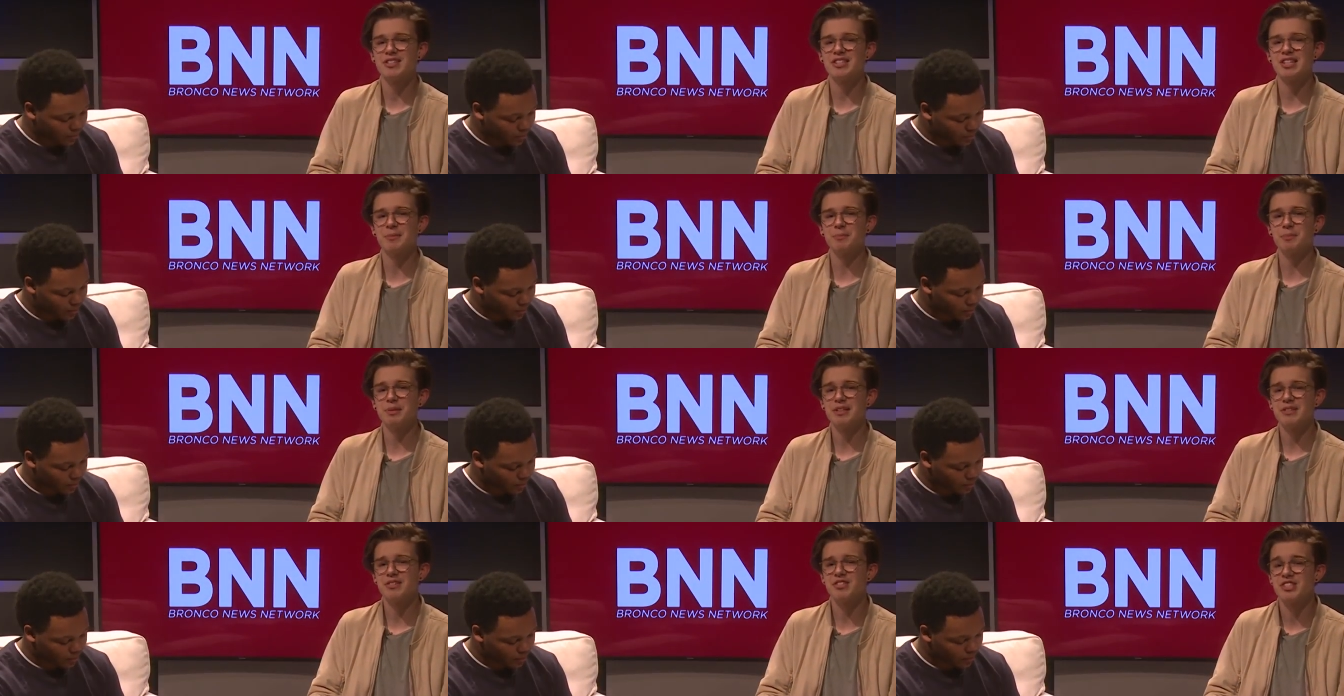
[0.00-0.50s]

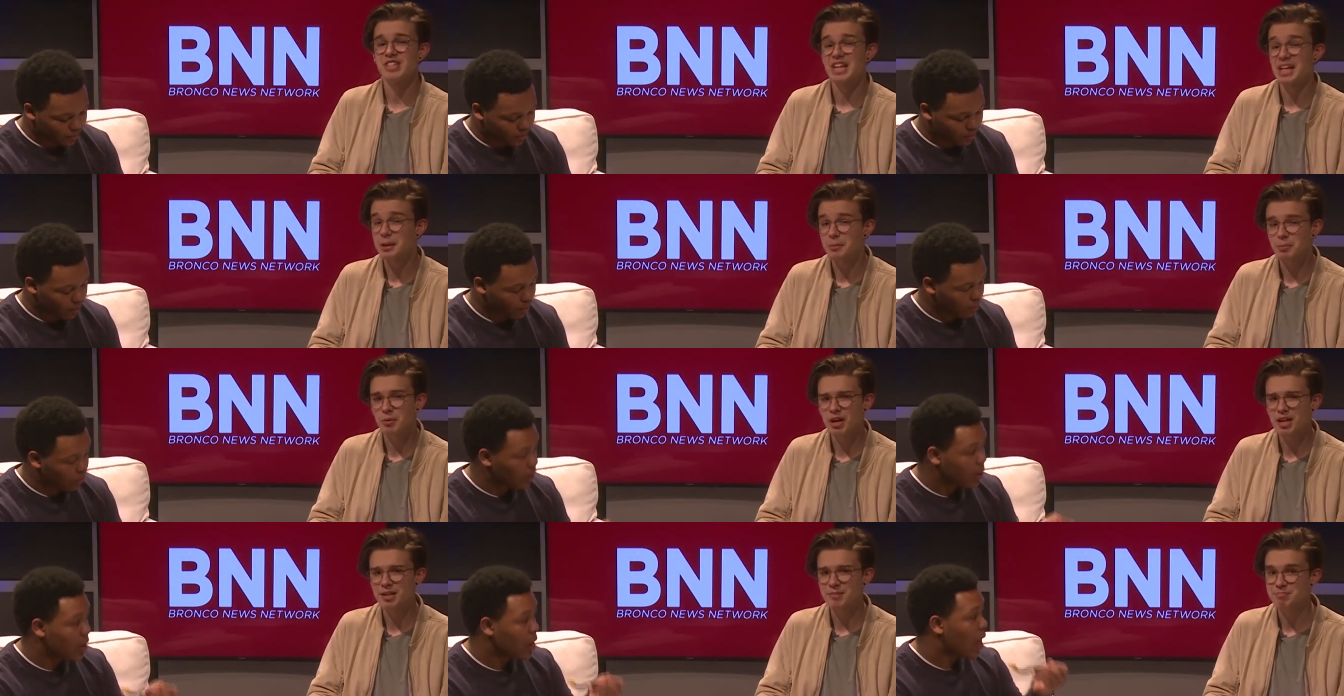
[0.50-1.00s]
Speaker 1: simply to
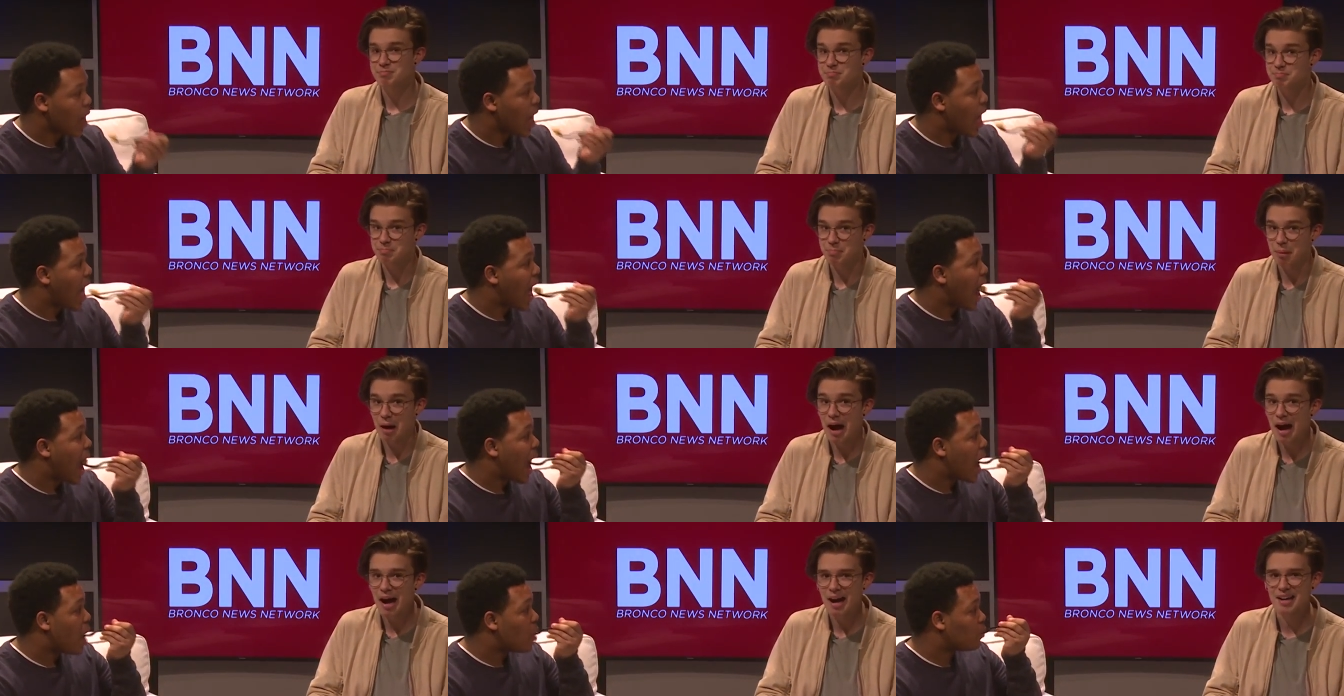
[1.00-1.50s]
celebrate
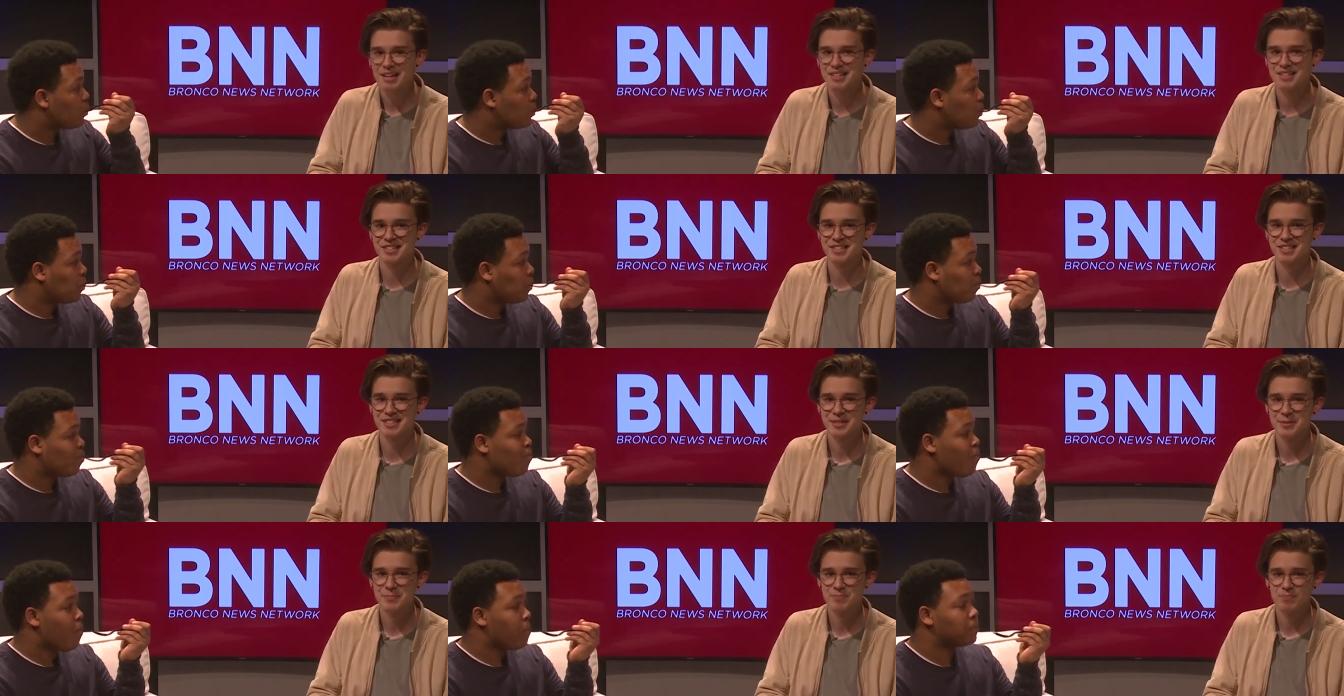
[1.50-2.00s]

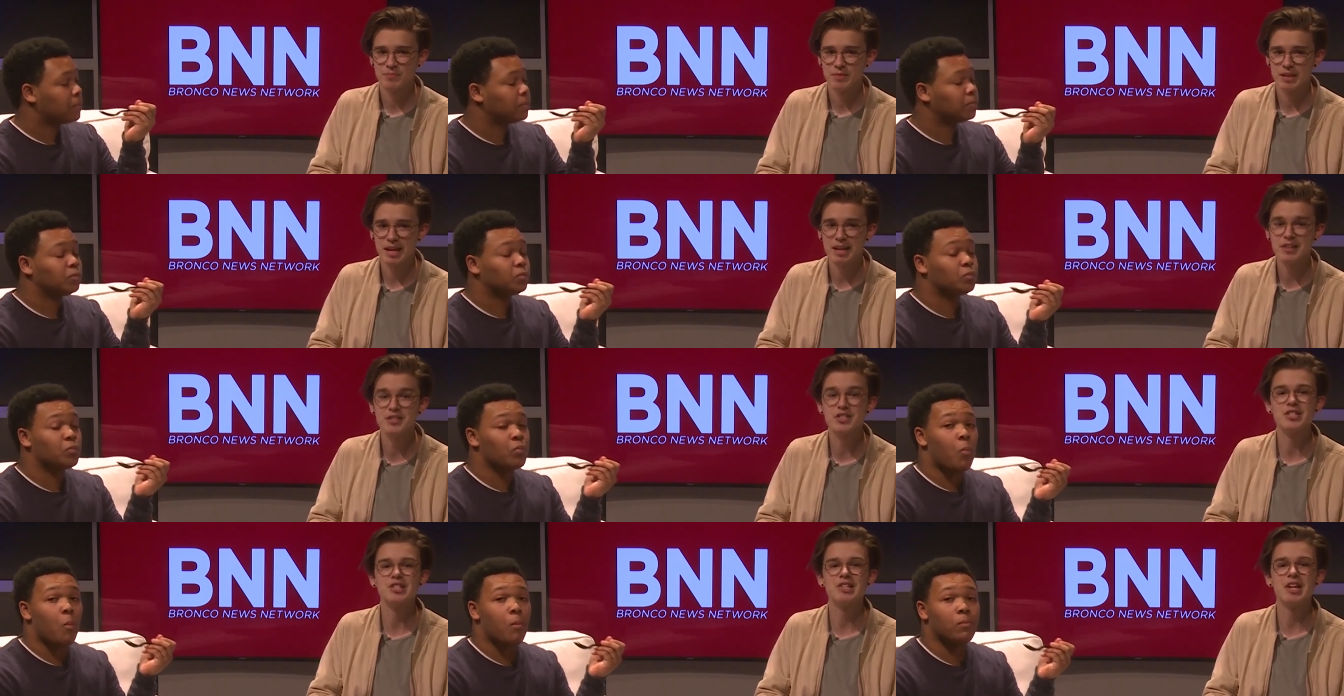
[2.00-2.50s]
pies.
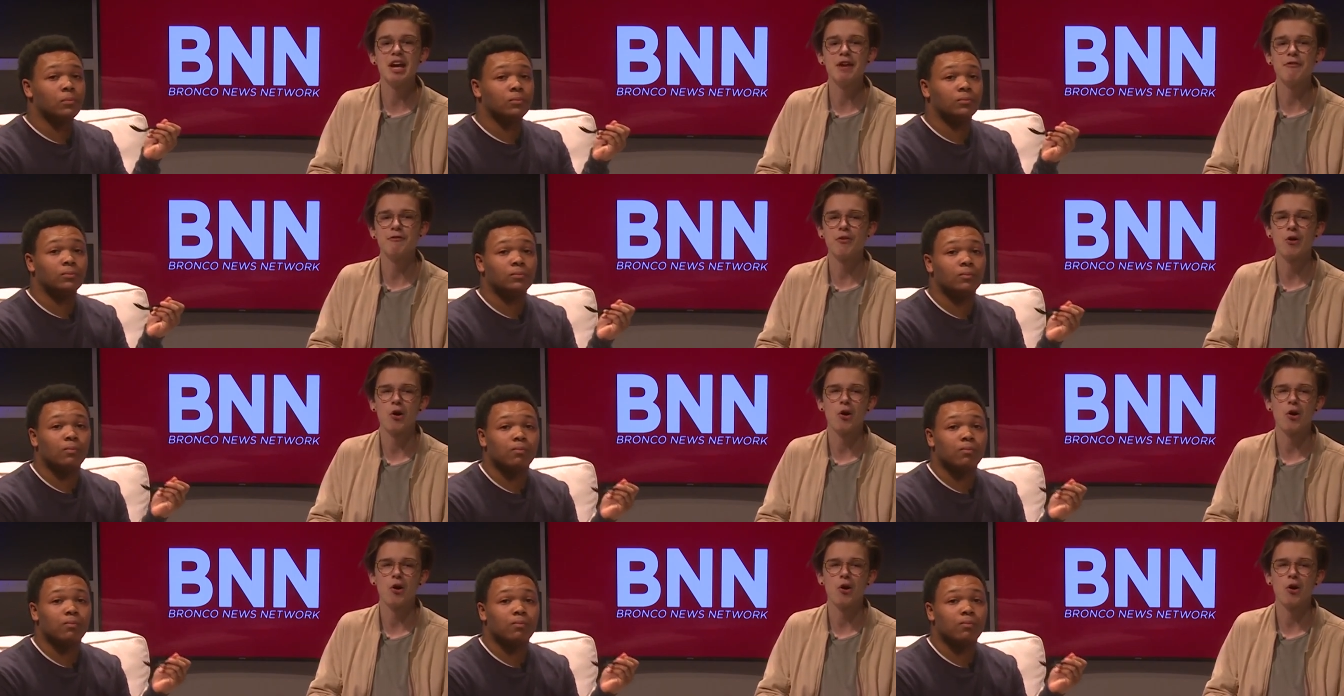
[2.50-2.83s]
It's a day for